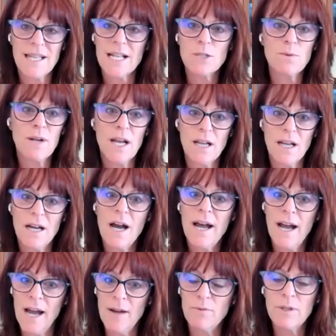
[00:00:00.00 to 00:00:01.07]
That's why
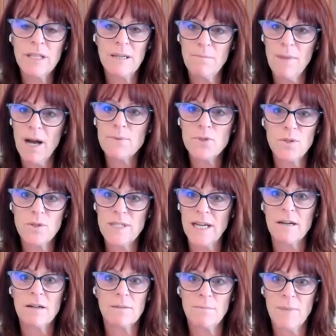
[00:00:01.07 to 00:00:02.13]
I really, Moms Who
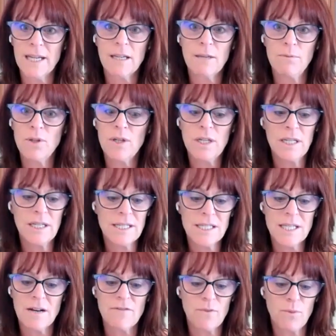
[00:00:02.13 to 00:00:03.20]
Dare, my community
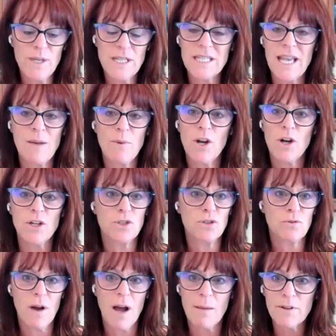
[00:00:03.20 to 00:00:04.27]
itself, we say we are
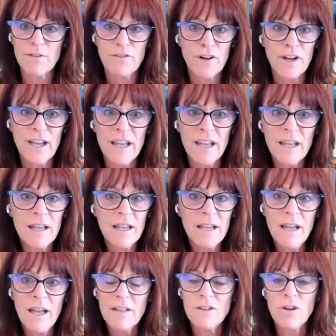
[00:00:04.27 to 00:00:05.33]
drama free.
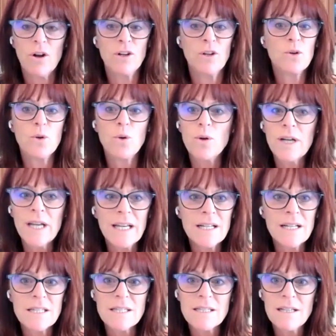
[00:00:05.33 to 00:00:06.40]
There are no cool
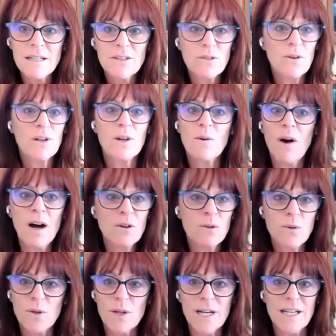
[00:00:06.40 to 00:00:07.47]
kids. There are no
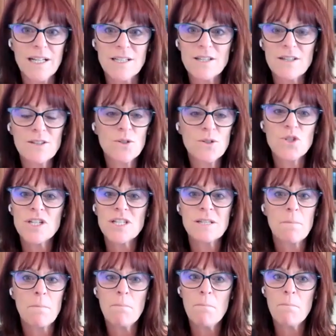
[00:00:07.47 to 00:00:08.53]
uncool kids. There's just
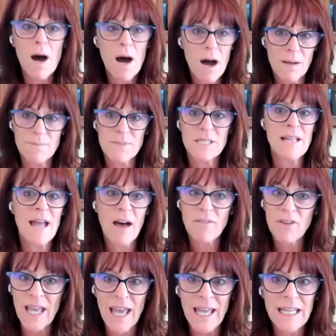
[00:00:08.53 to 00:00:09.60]
moms
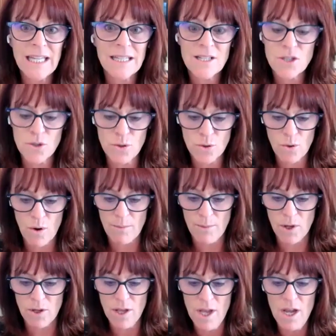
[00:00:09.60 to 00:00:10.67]
navigating this new
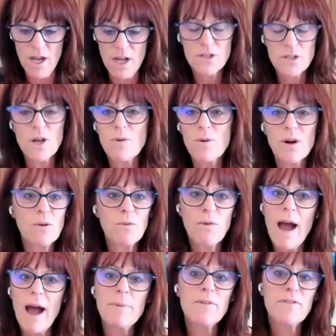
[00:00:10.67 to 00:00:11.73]
normal. So
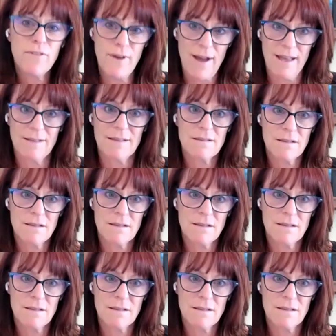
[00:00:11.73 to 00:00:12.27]
grab a friend,